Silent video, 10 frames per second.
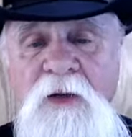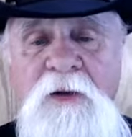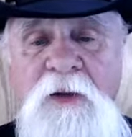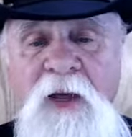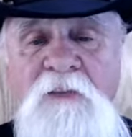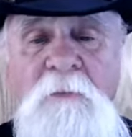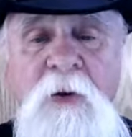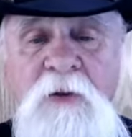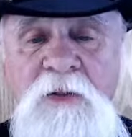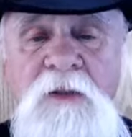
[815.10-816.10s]
knife
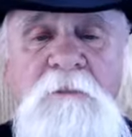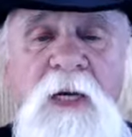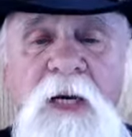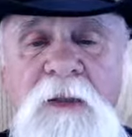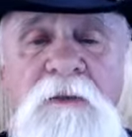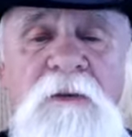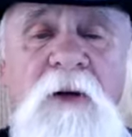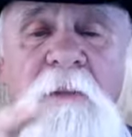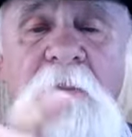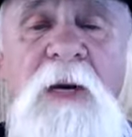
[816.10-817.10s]
marks in the back,
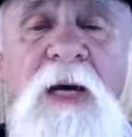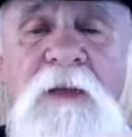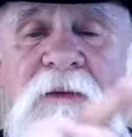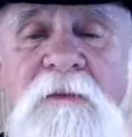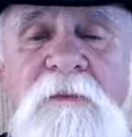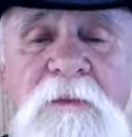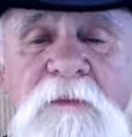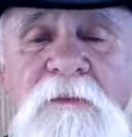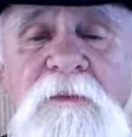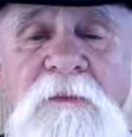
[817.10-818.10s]
on my back.
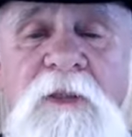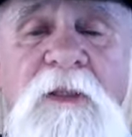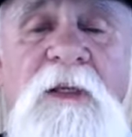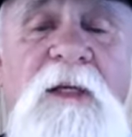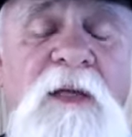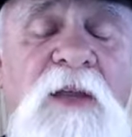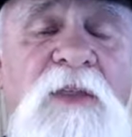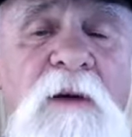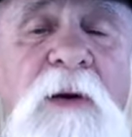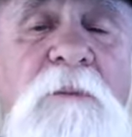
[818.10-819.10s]
I
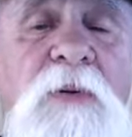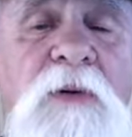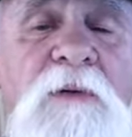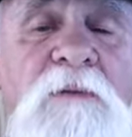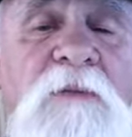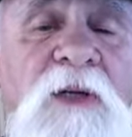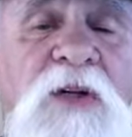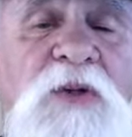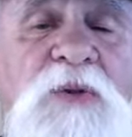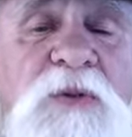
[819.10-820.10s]
thought about putting
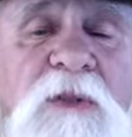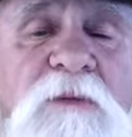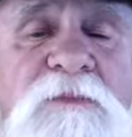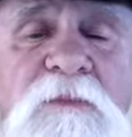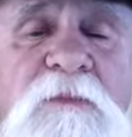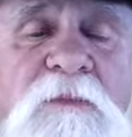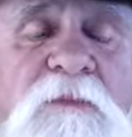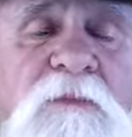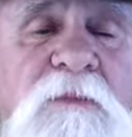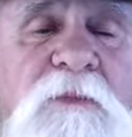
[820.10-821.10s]
initials on them,
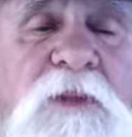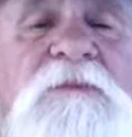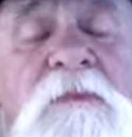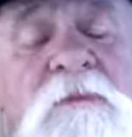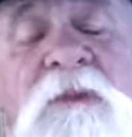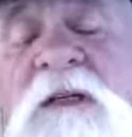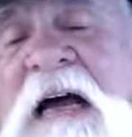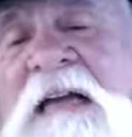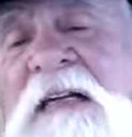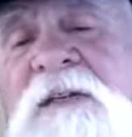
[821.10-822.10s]
but
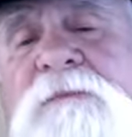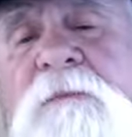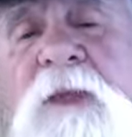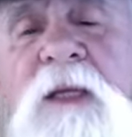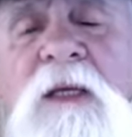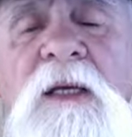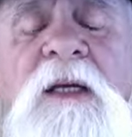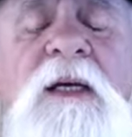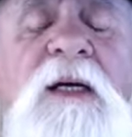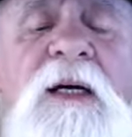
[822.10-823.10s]
I didn't.
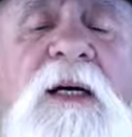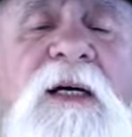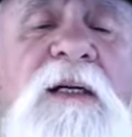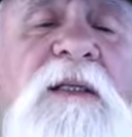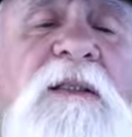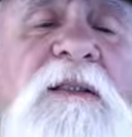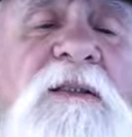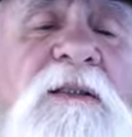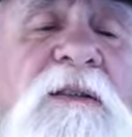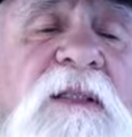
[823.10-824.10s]
Uh,
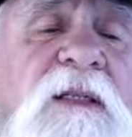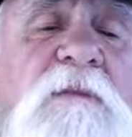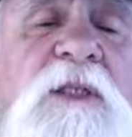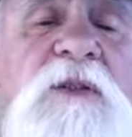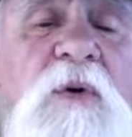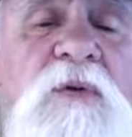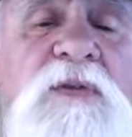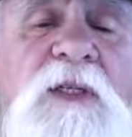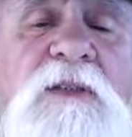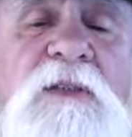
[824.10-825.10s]
I'm getting too old
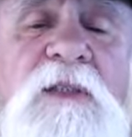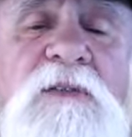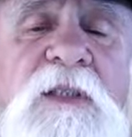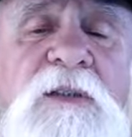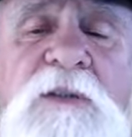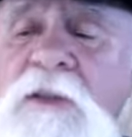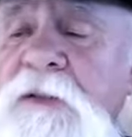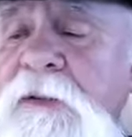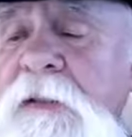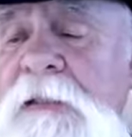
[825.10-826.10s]
for that stuff now, so
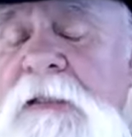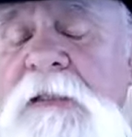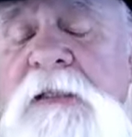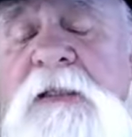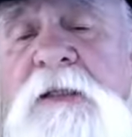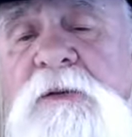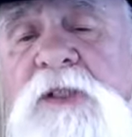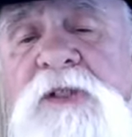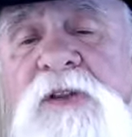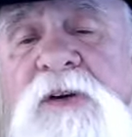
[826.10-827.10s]
it was
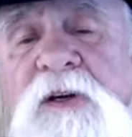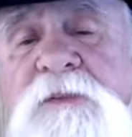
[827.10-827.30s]
just a thought.